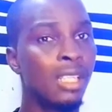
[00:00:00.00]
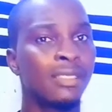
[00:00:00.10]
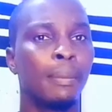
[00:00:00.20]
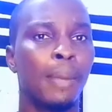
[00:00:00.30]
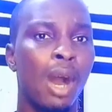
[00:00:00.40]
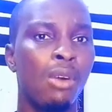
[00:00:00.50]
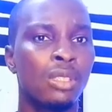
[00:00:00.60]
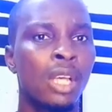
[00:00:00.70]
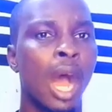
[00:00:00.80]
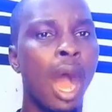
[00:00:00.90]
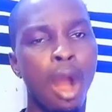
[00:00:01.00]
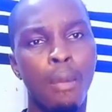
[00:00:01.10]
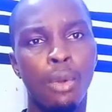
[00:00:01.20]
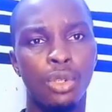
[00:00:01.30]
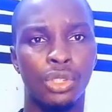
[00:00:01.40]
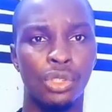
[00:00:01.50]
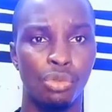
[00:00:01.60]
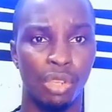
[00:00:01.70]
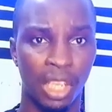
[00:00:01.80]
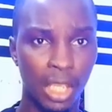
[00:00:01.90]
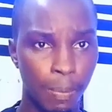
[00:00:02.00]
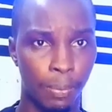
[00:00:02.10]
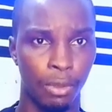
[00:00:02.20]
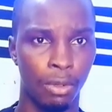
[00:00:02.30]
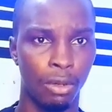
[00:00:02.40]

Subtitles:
It's about how much you keep.